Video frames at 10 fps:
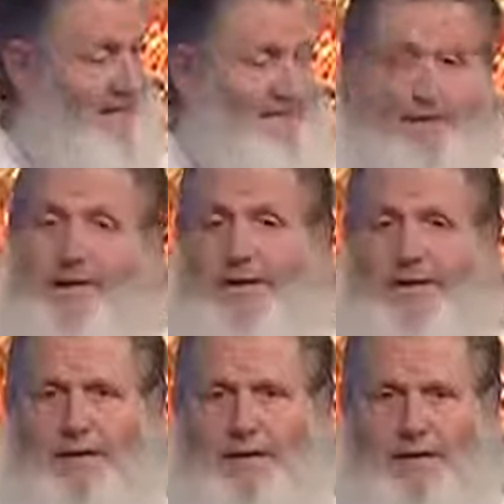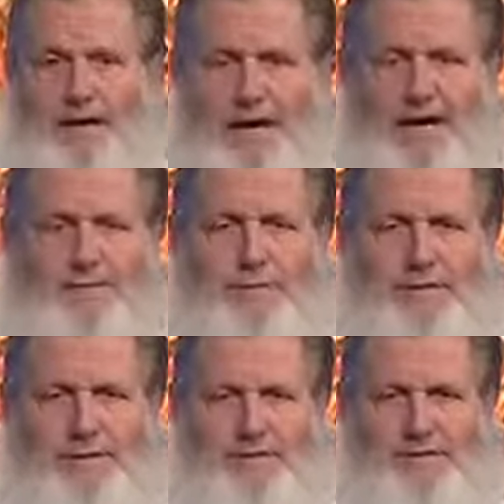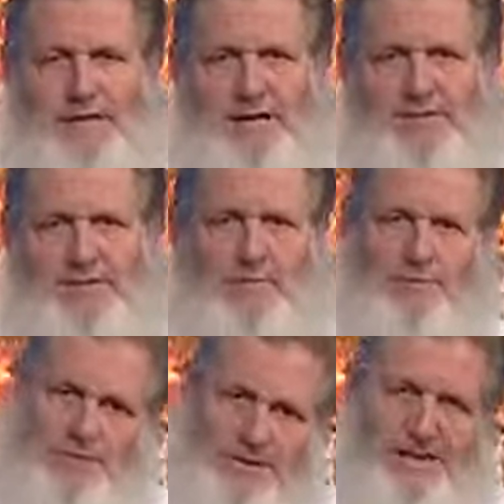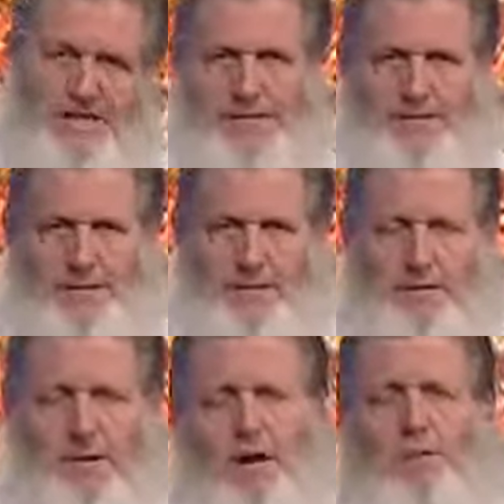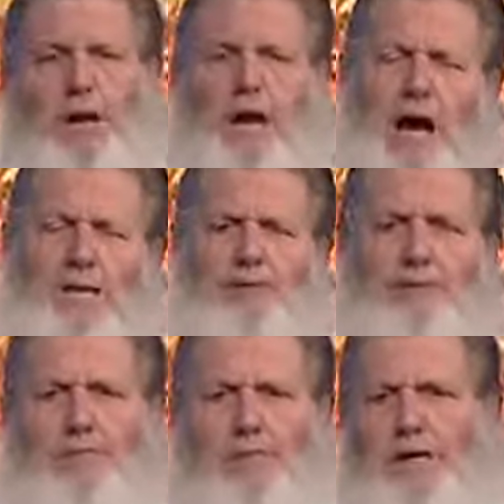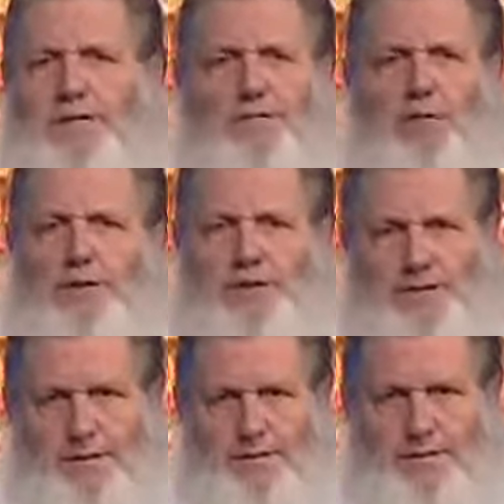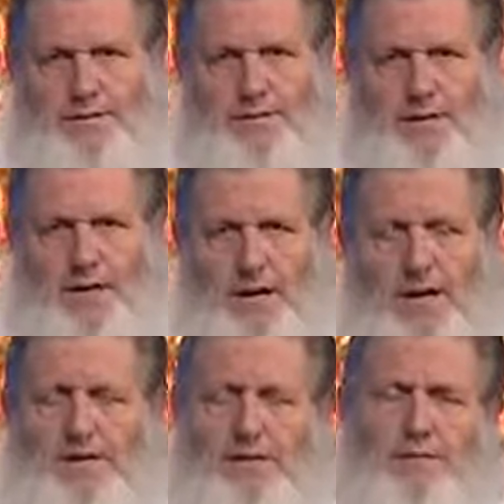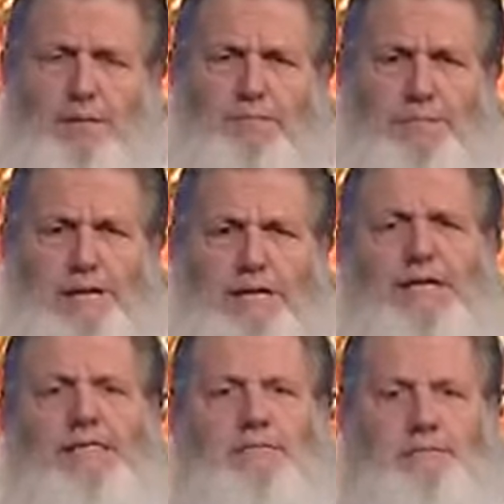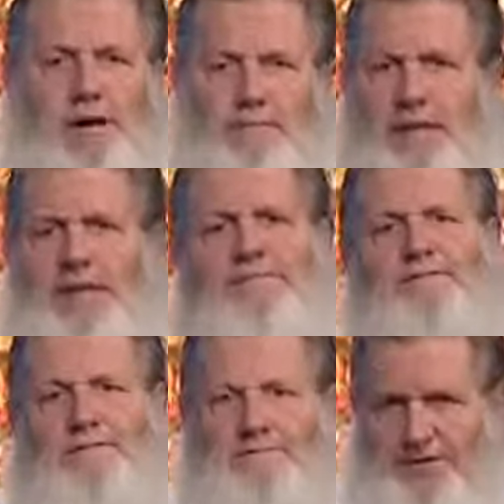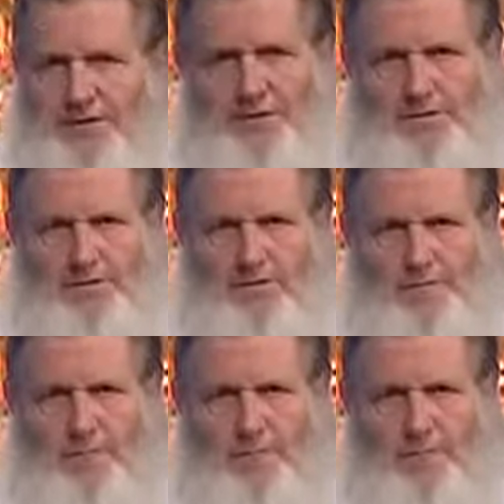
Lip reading: definitely. An aspect in Islam that's needed. But after the belief, what is there? And some people say, isn't my belief sufficient?